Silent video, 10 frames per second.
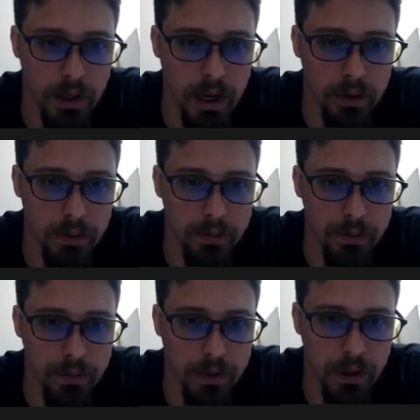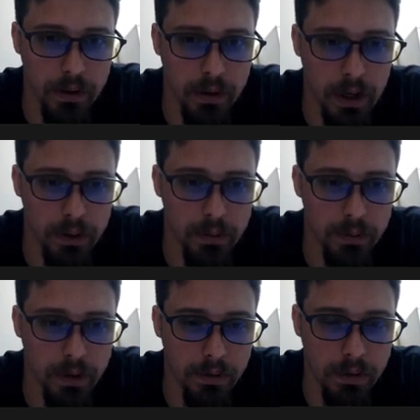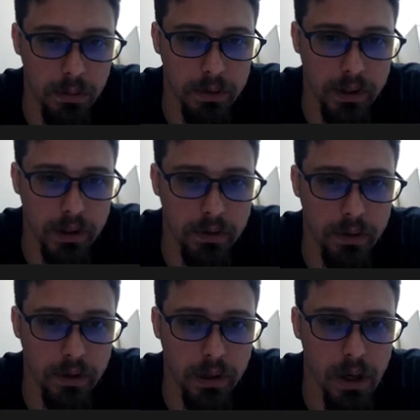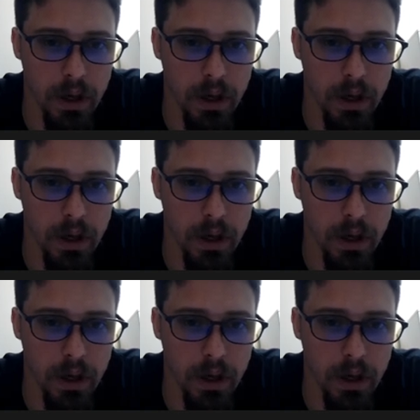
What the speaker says: out of comfortable territory.